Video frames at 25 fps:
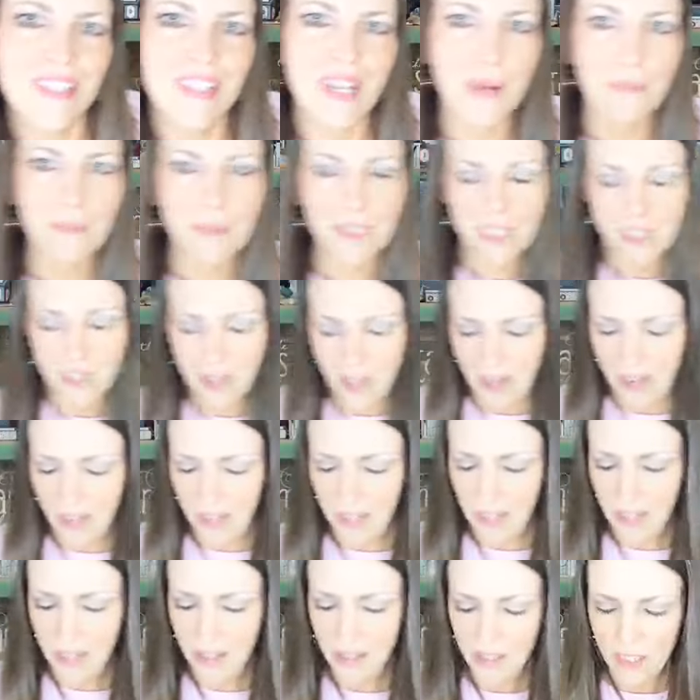
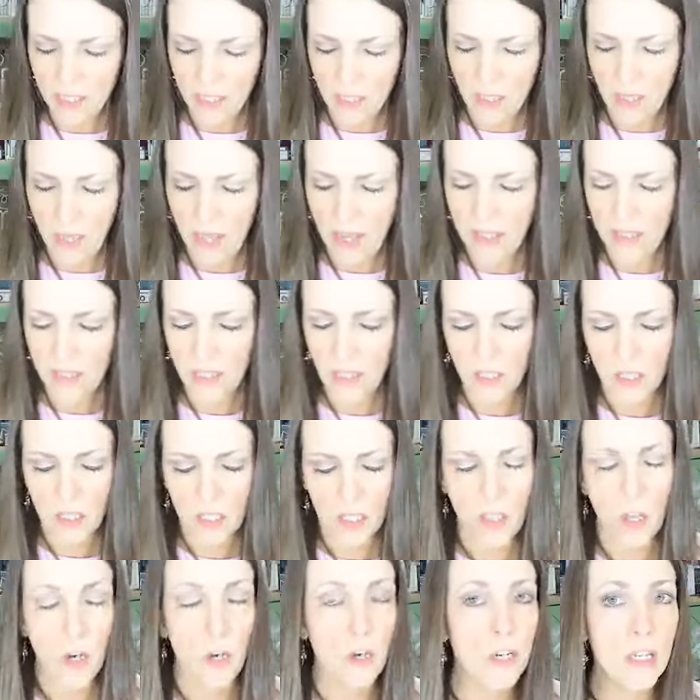Stamp-A-Stack. This class is
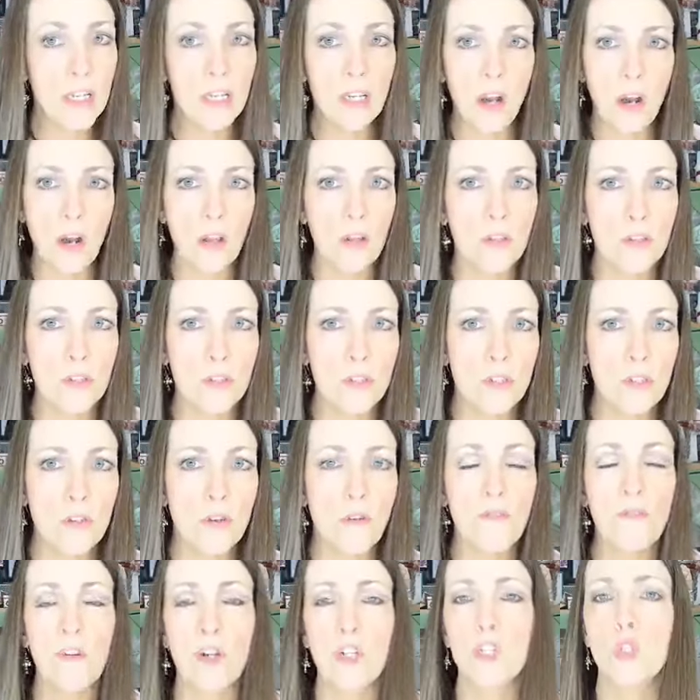$30
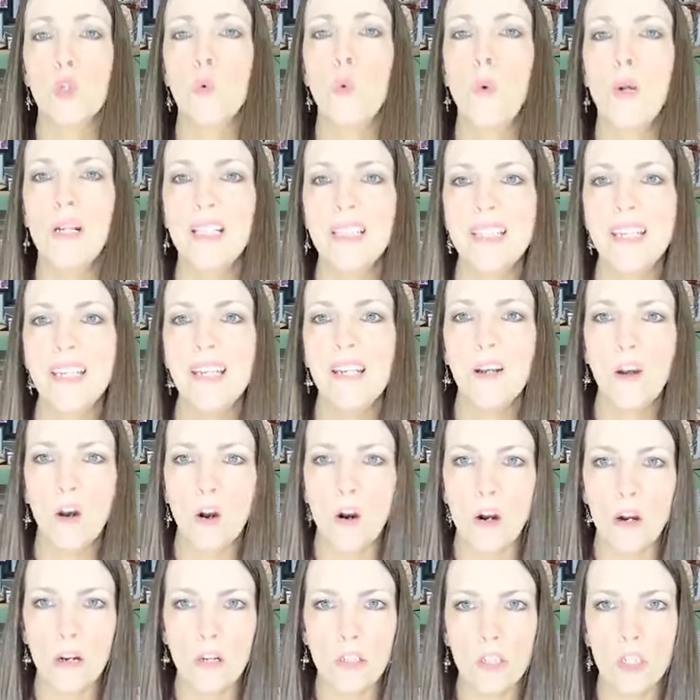for 20
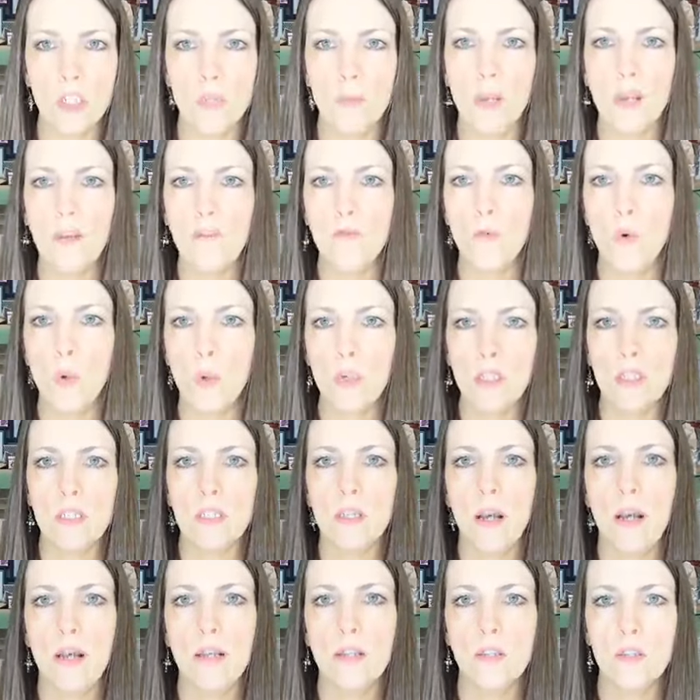cards. You make 4
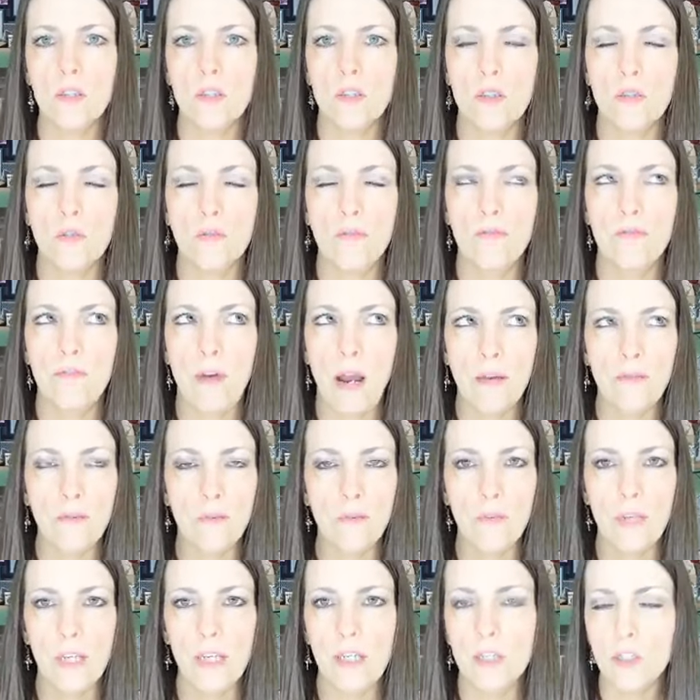designs, 5
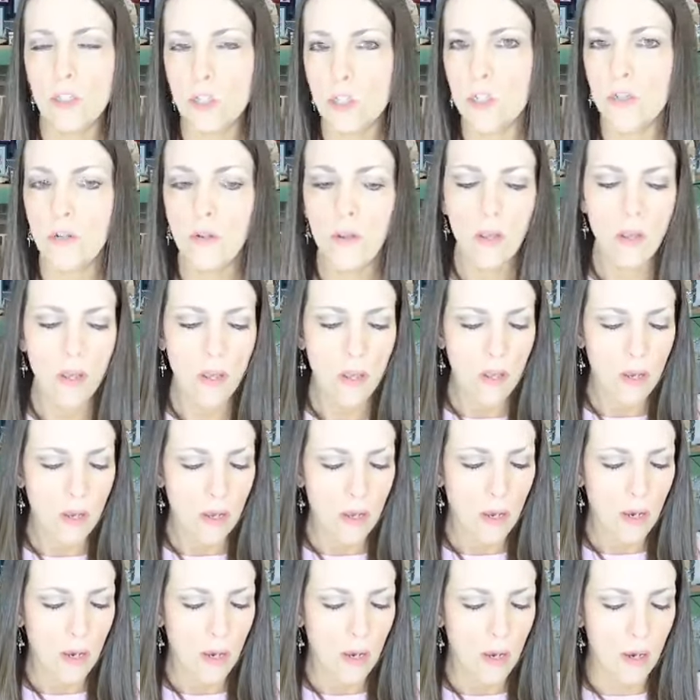of each.
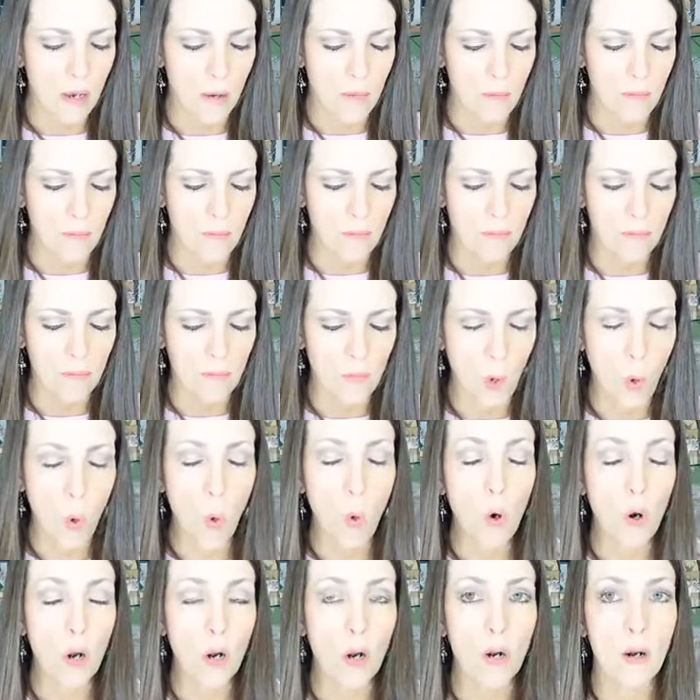
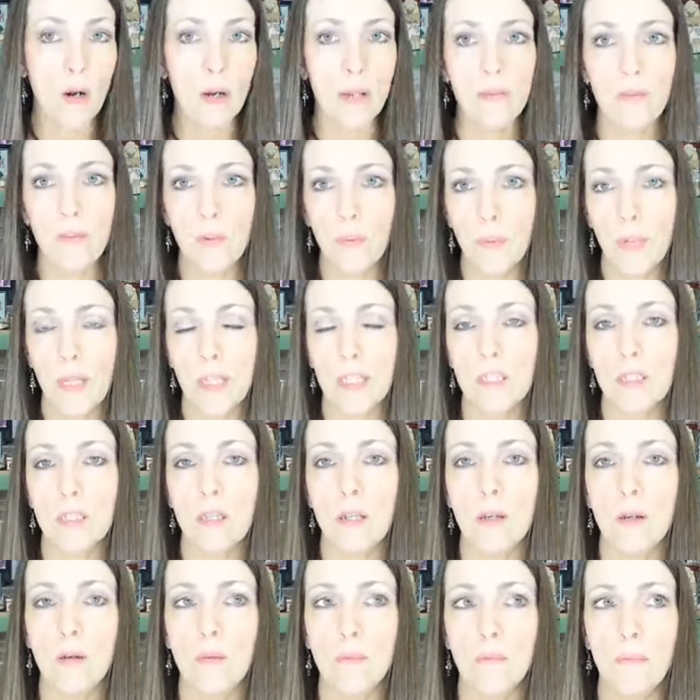Or if you place
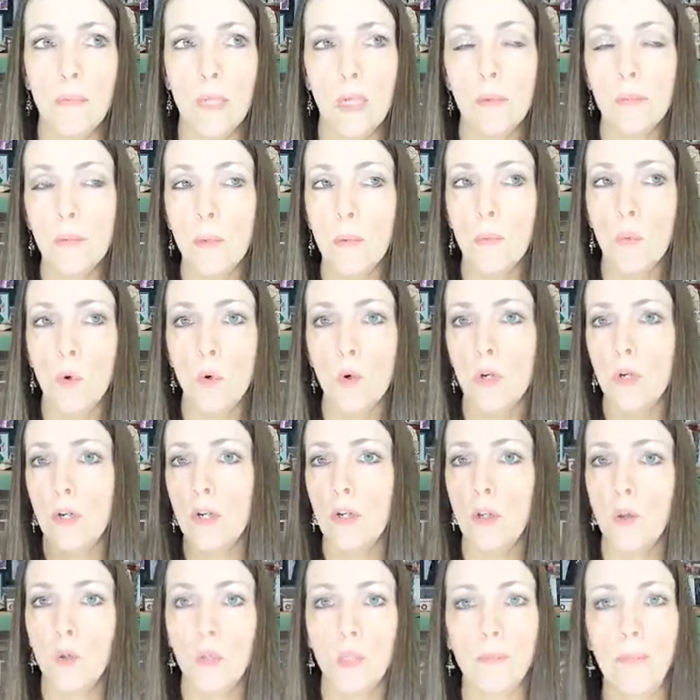a minimum order,
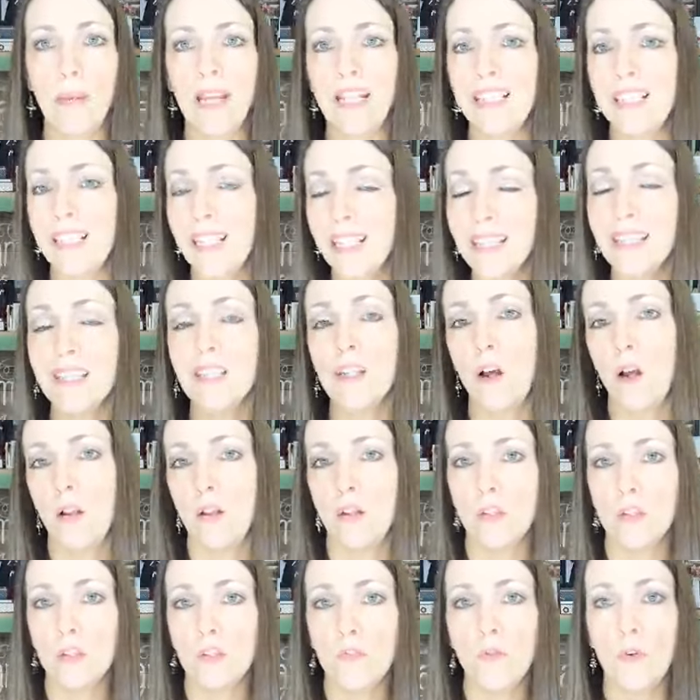you only pay
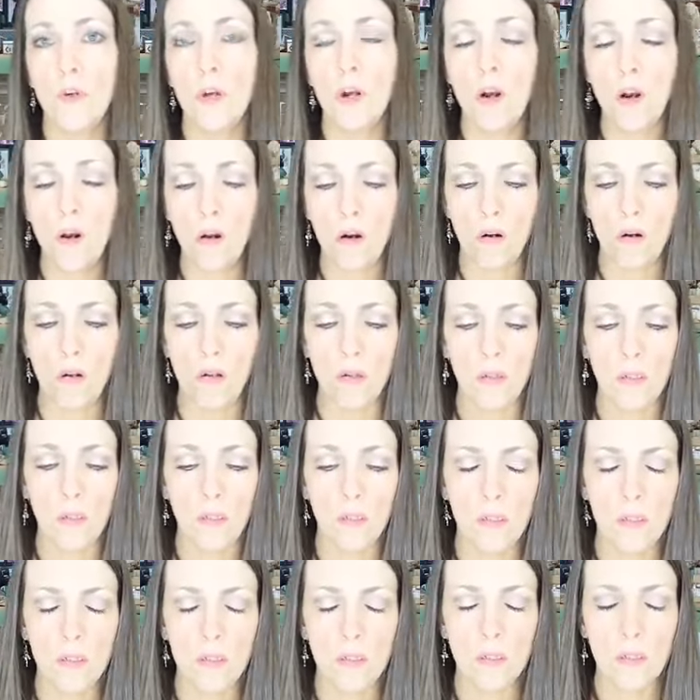$10 for all
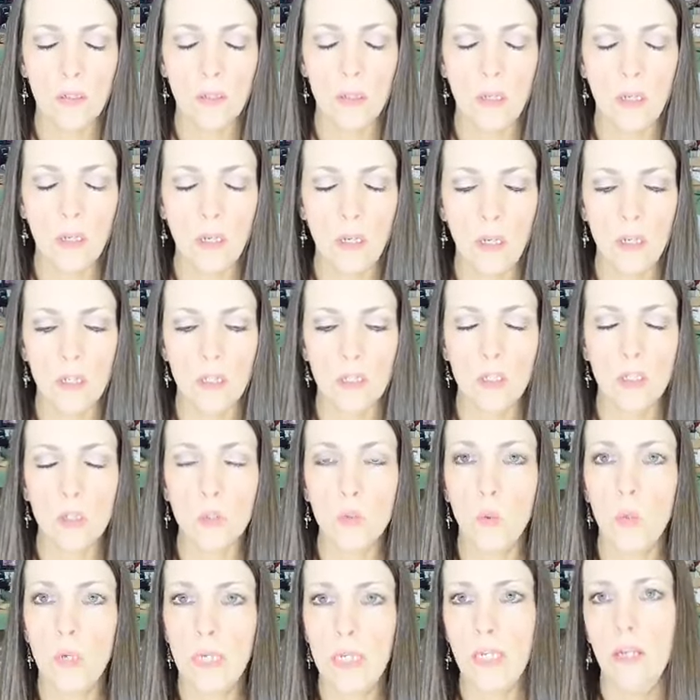
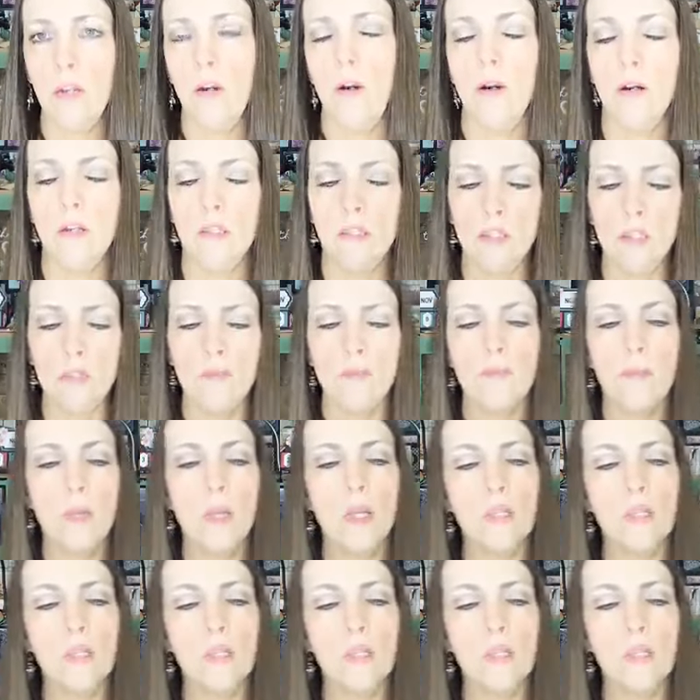20 cards.